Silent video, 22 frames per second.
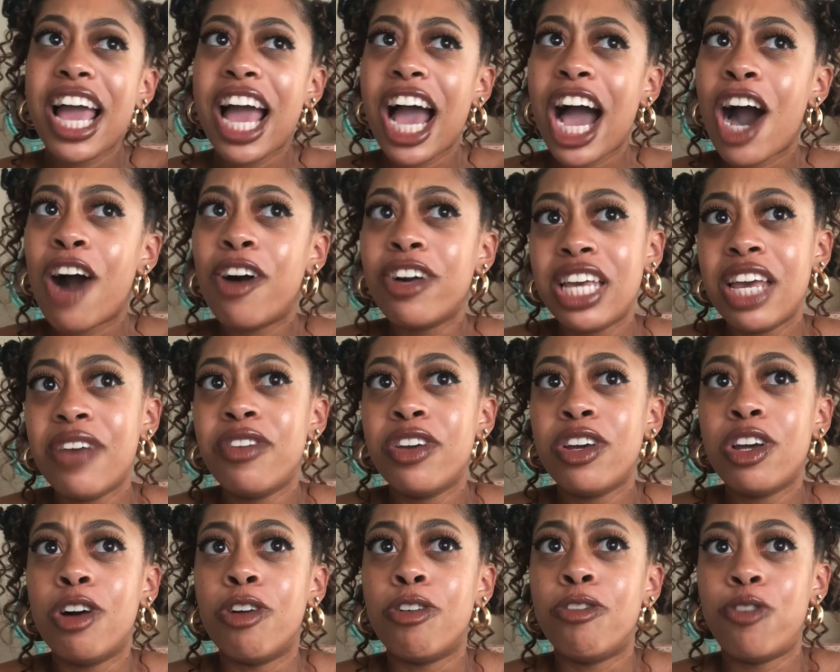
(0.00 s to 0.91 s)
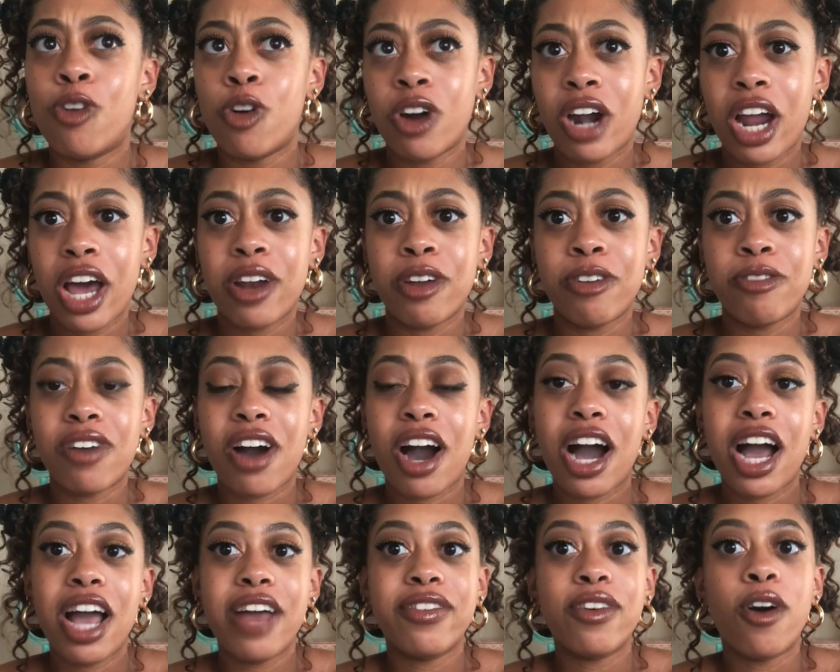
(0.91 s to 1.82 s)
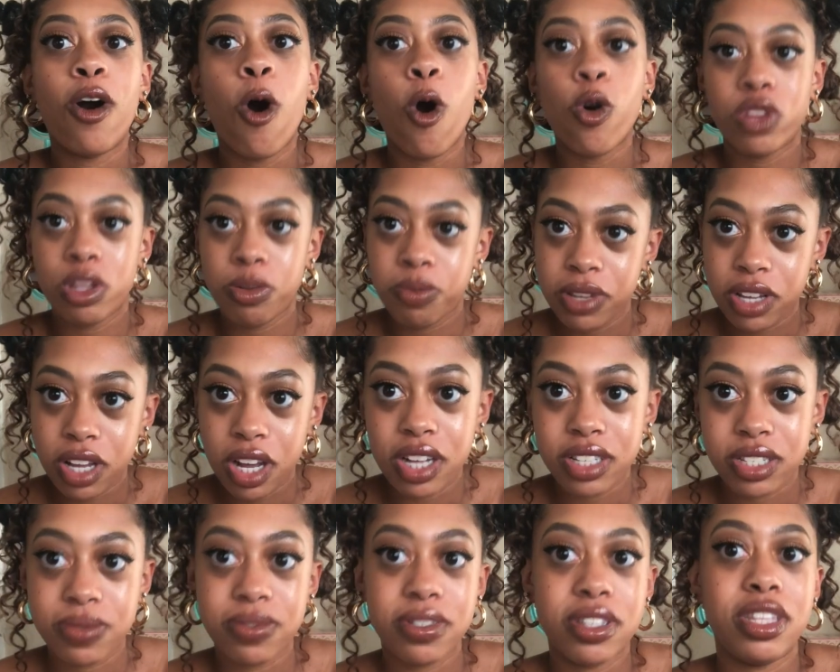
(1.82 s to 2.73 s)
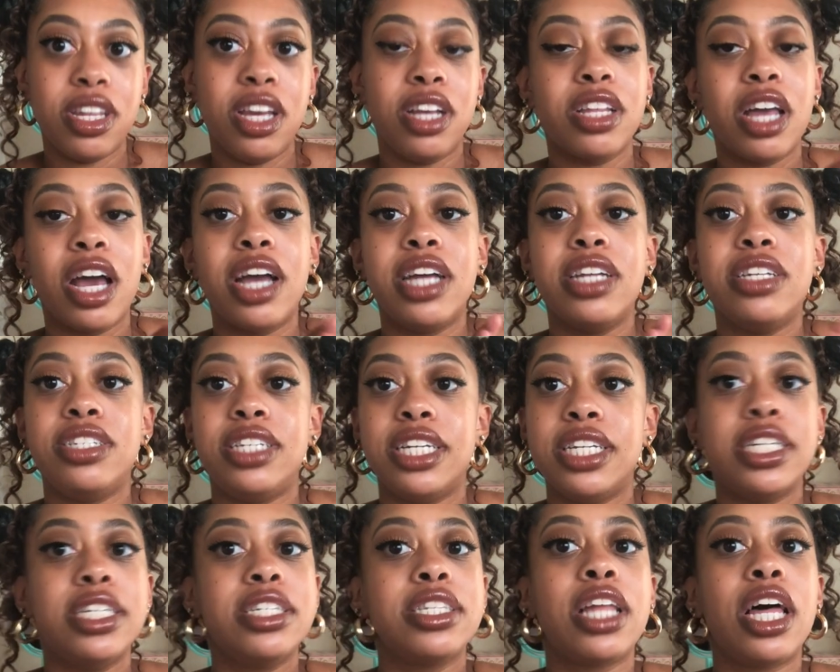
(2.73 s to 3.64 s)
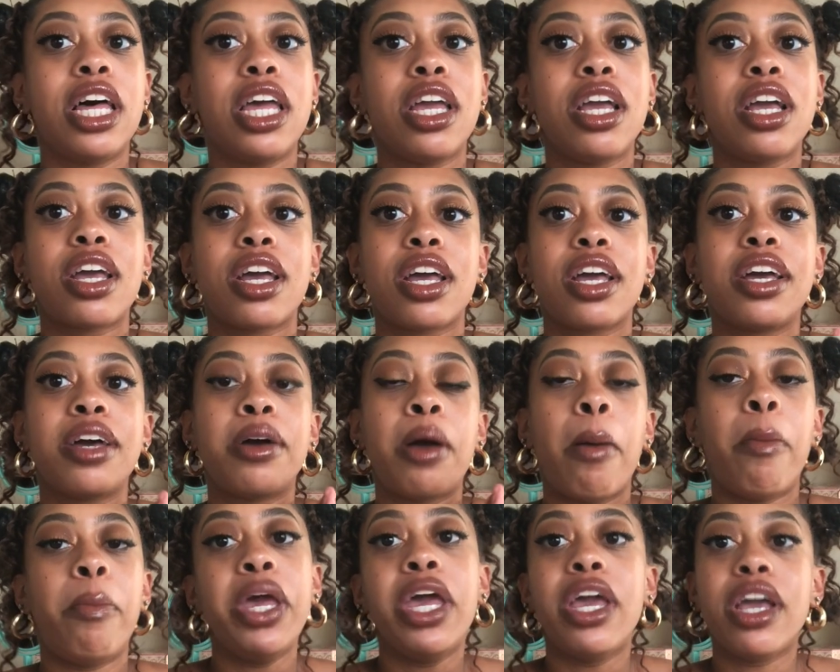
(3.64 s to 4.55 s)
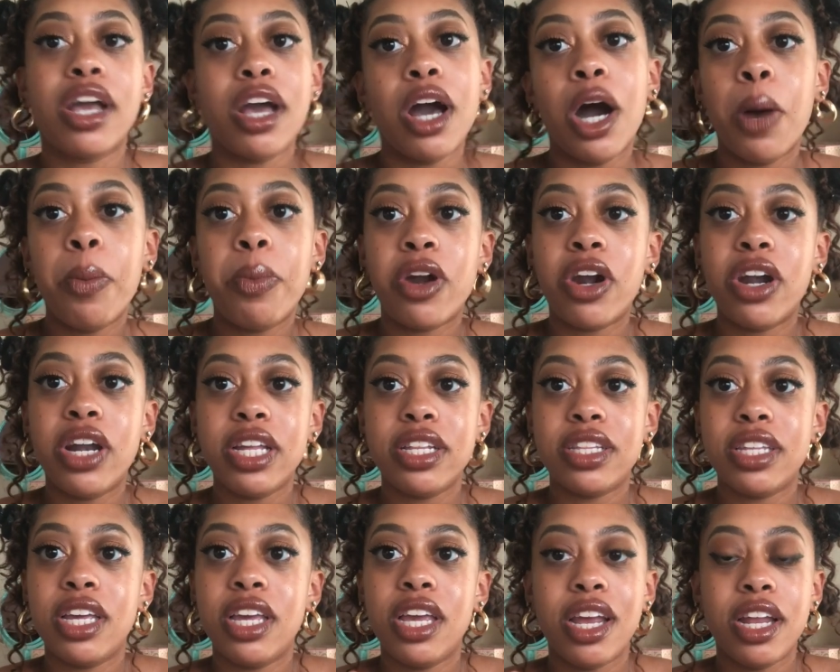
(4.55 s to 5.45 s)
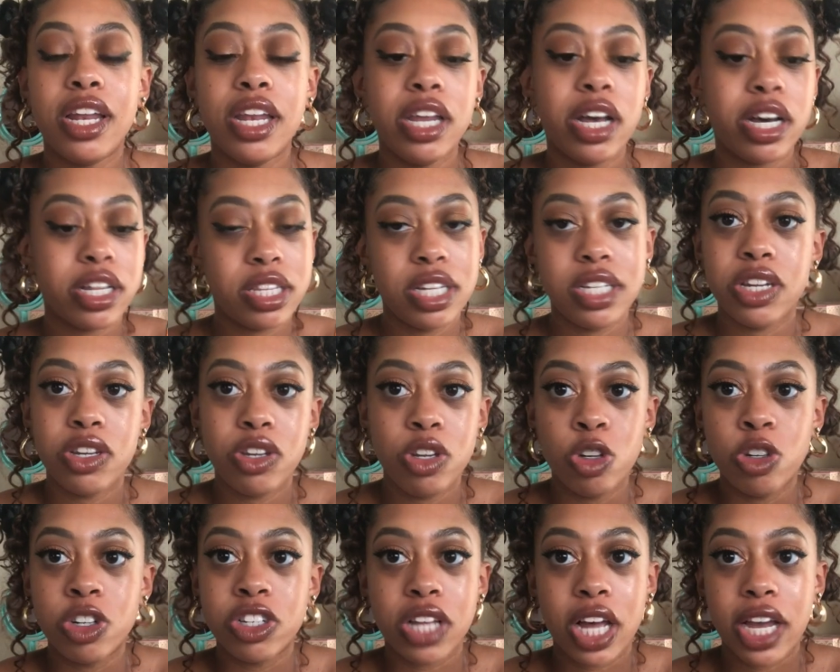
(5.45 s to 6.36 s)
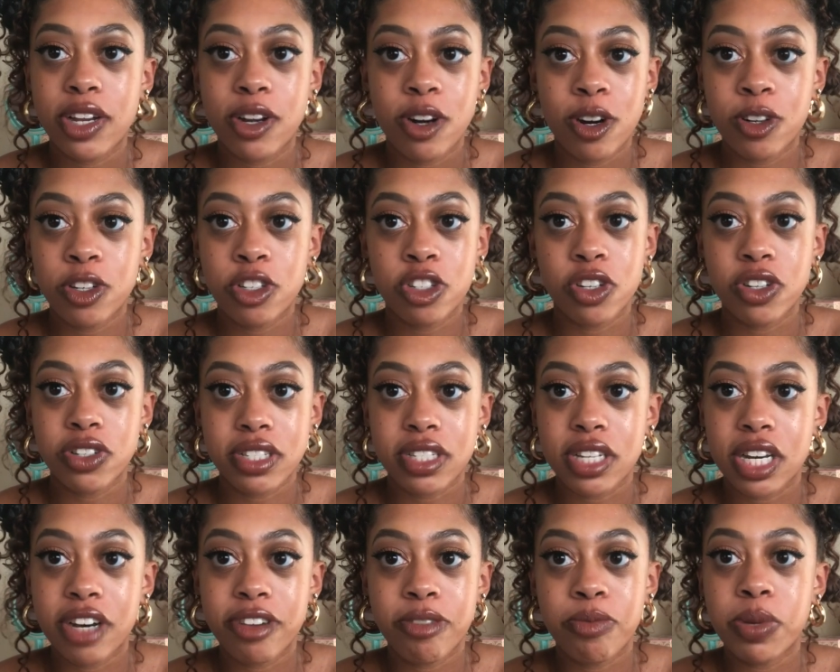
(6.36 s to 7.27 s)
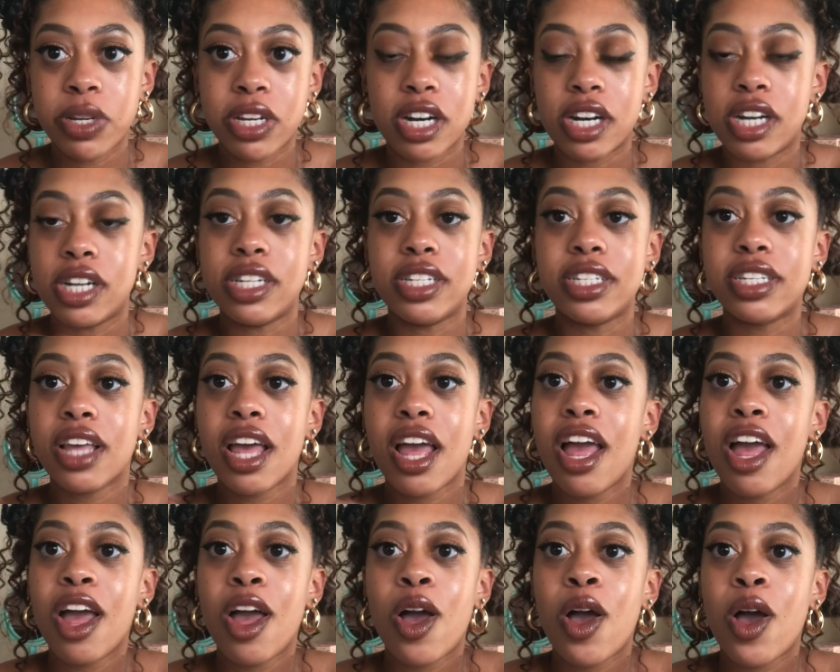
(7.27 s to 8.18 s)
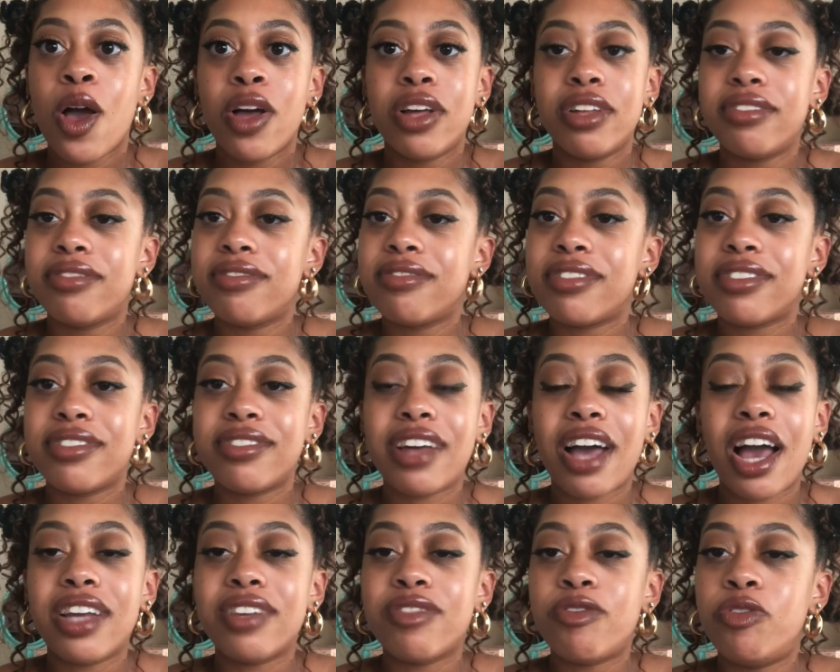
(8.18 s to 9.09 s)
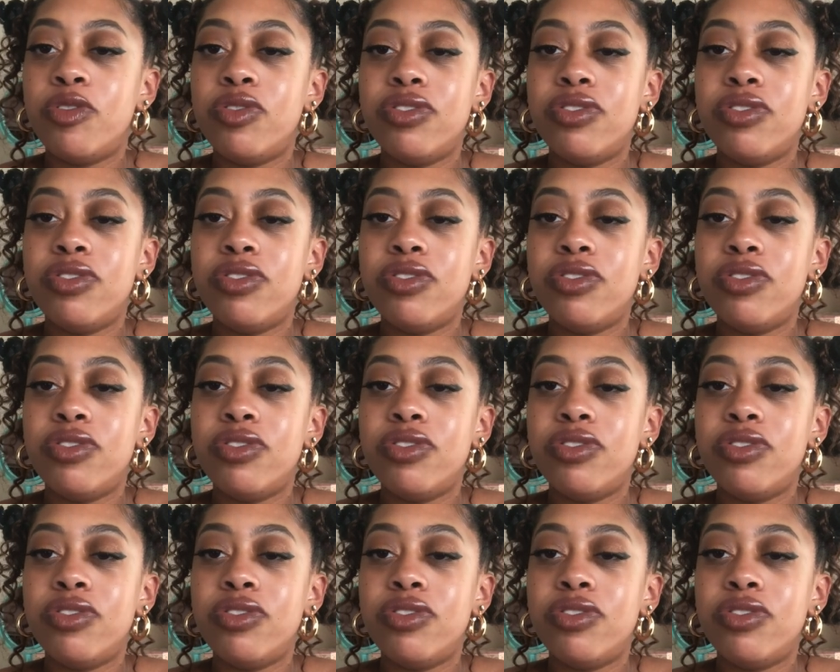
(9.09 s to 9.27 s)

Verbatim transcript: I'll give it a four out of five only because of the thing that it didn't like pick up or anything. Nothing to do with like cultural stuff because i